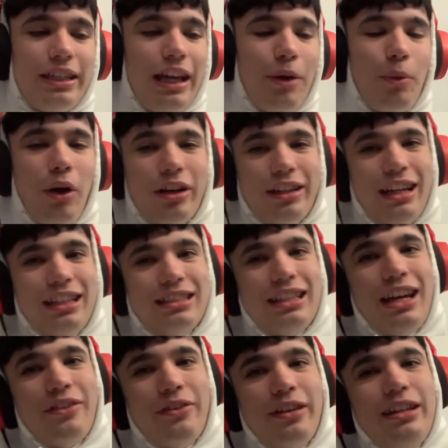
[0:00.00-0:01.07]
what can I
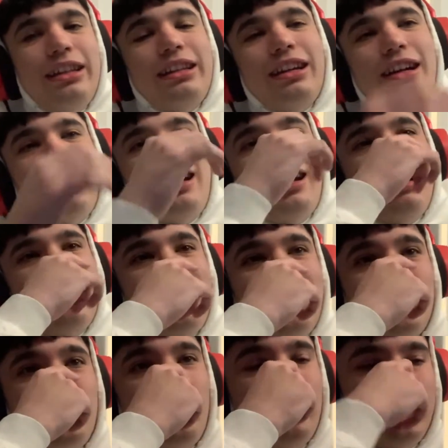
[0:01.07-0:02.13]
say really?
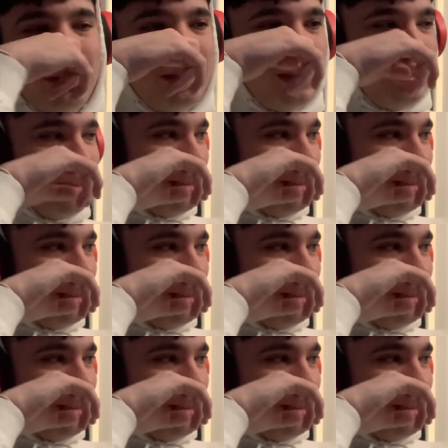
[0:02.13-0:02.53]
As soon as it